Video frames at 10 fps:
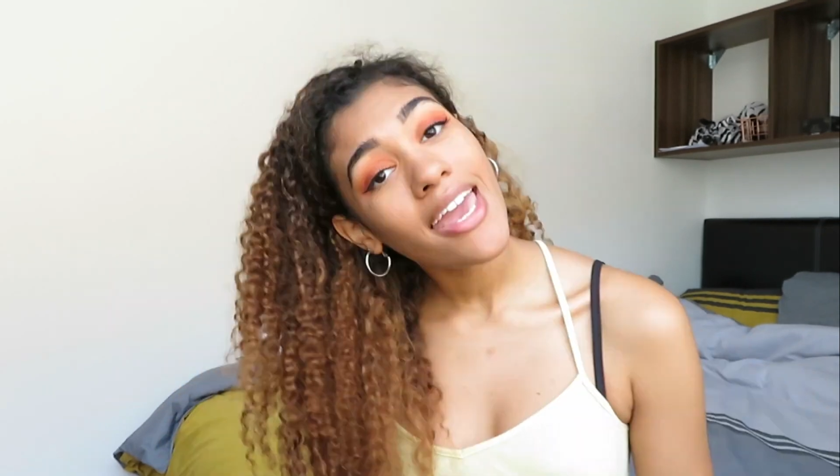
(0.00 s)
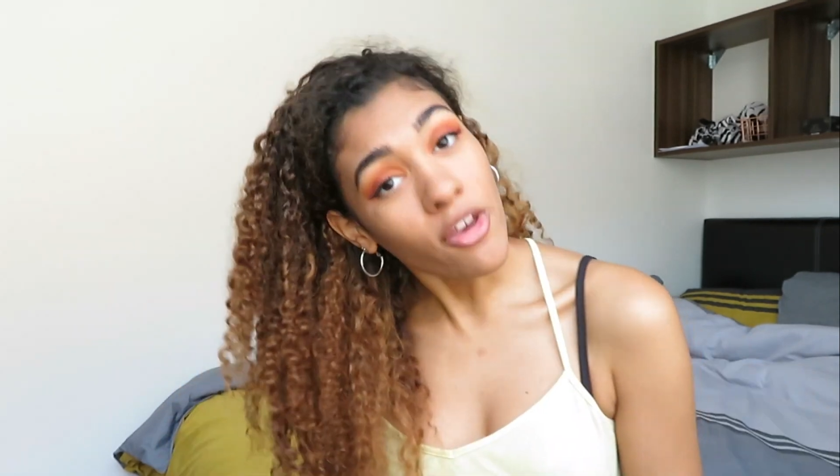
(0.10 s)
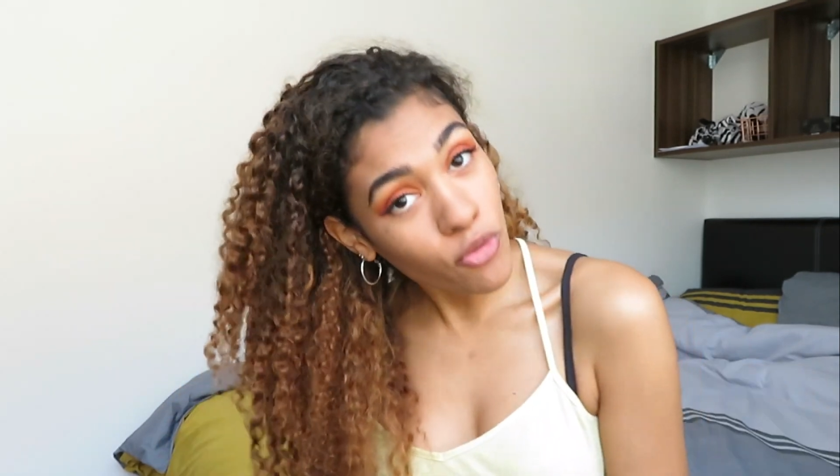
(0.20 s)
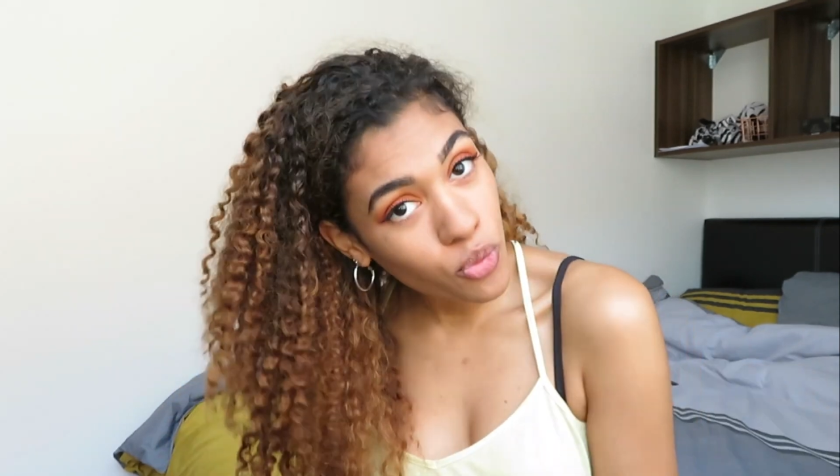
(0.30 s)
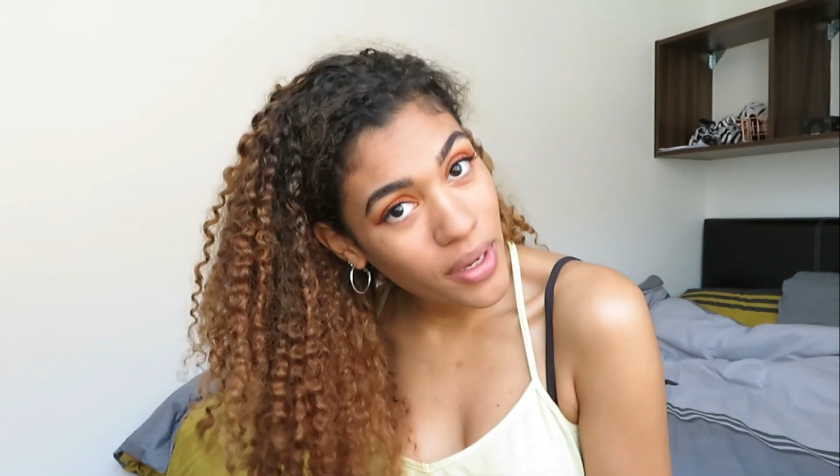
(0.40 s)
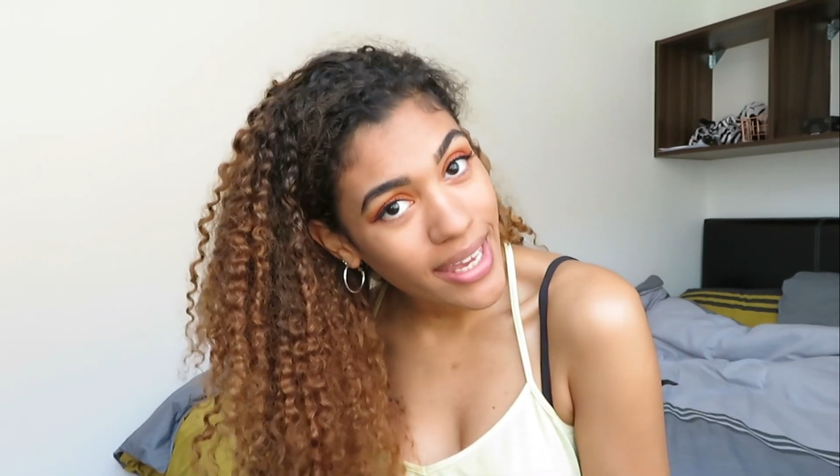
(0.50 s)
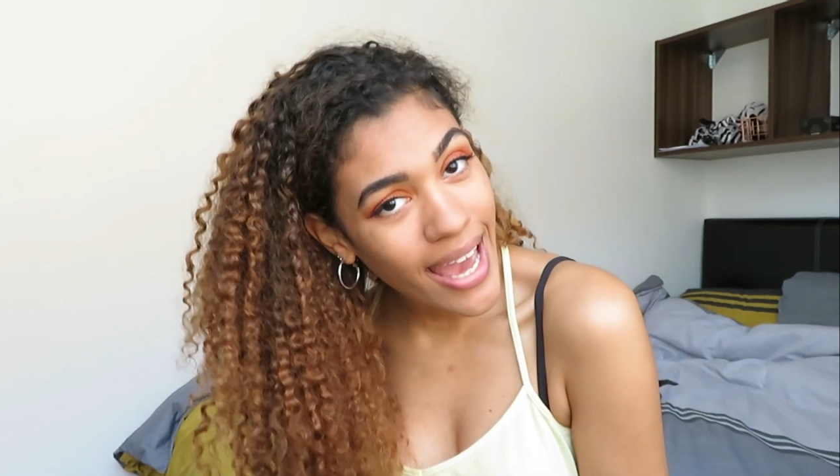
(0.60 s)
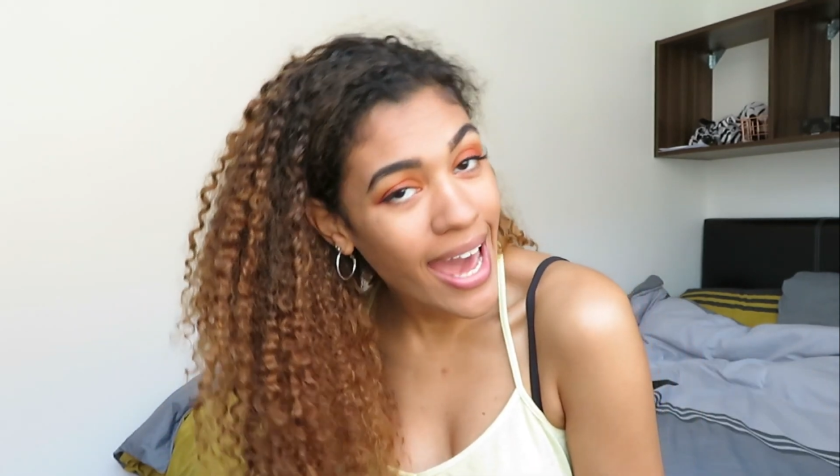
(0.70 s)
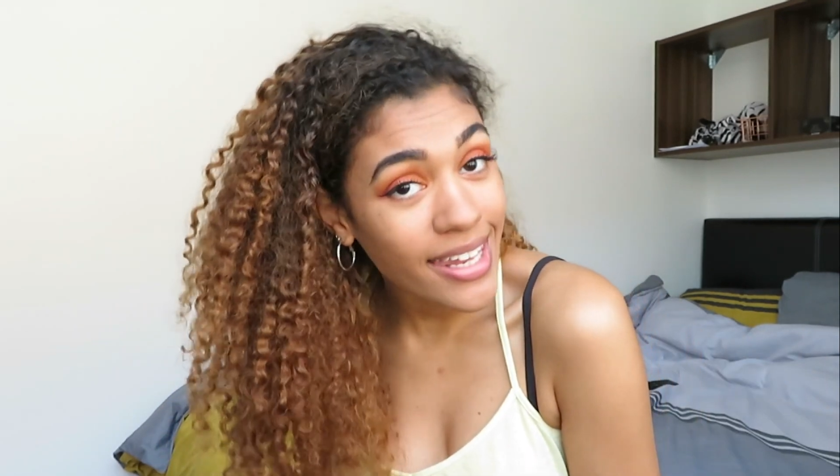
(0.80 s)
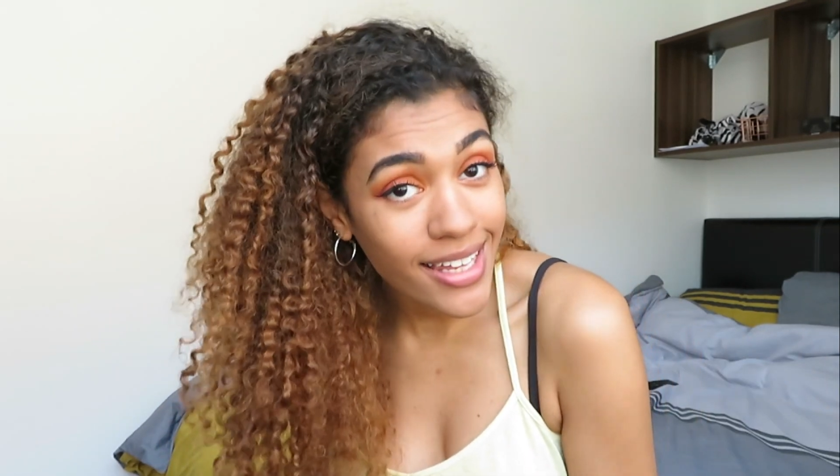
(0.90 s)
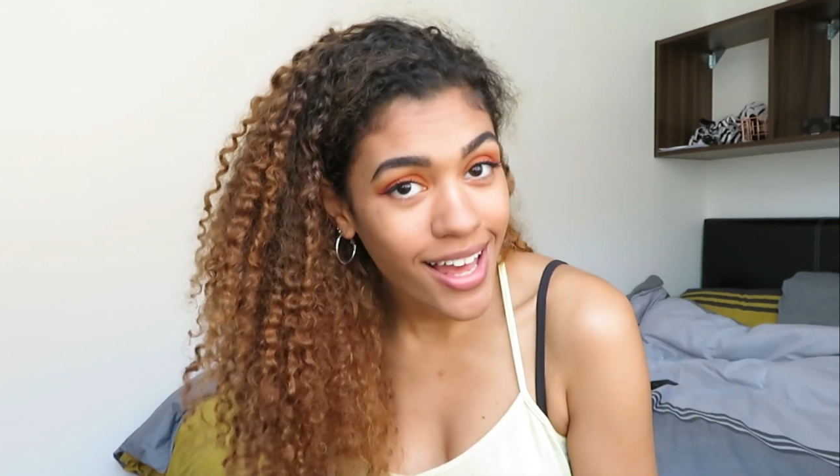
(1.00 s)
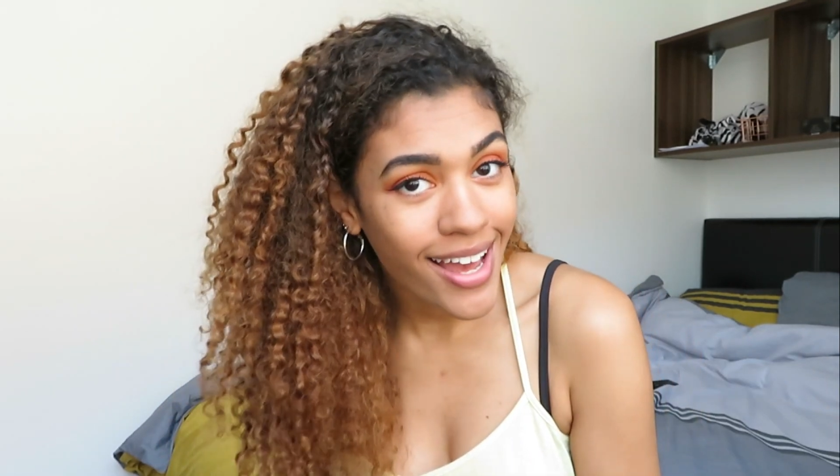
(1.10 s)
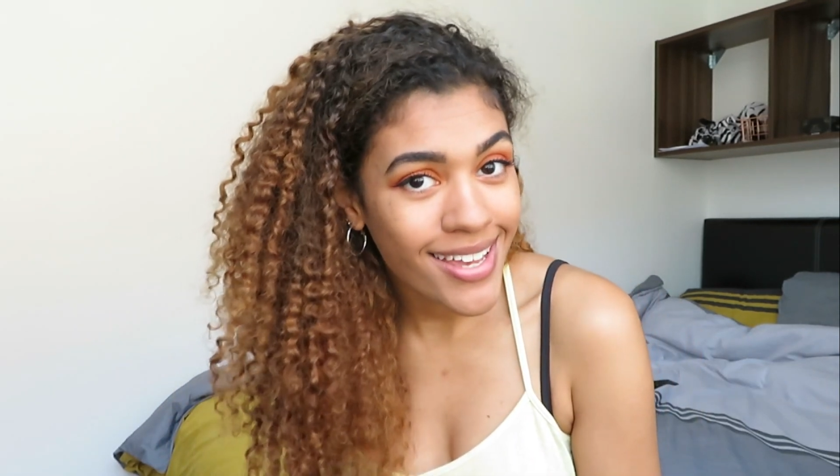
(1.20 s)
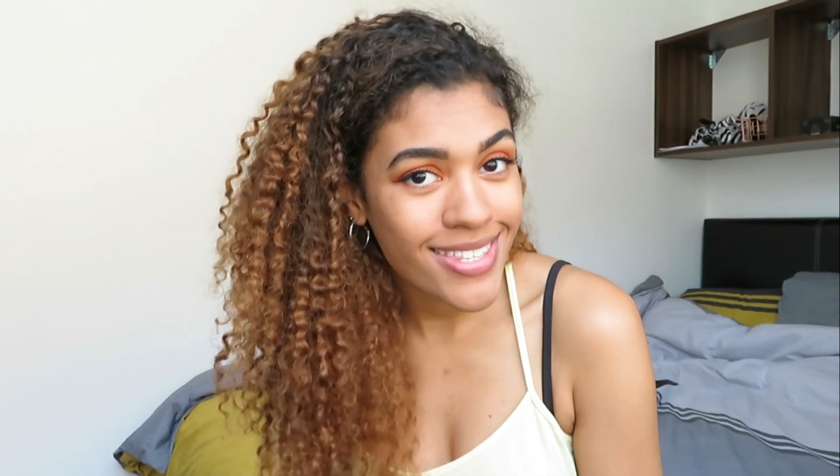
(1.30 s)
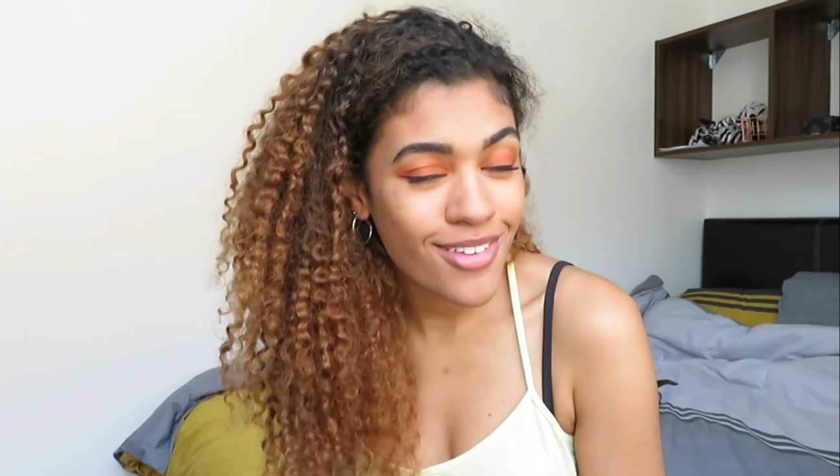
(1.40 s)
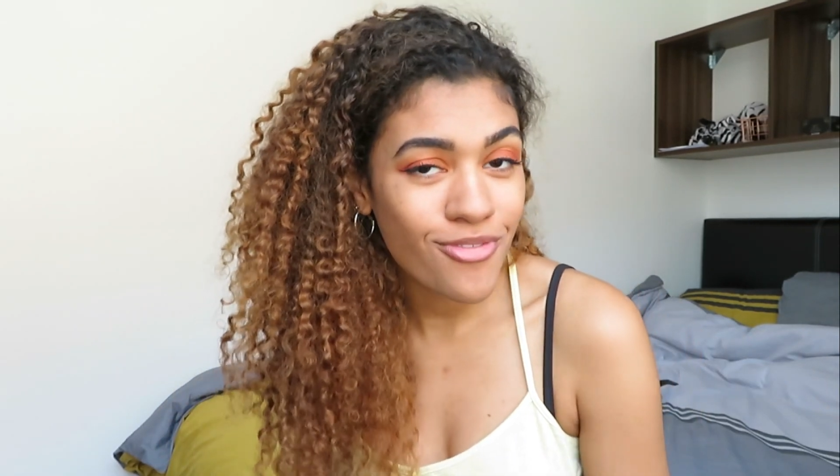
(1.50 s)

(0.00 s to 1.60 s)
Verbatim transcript: If we analyse the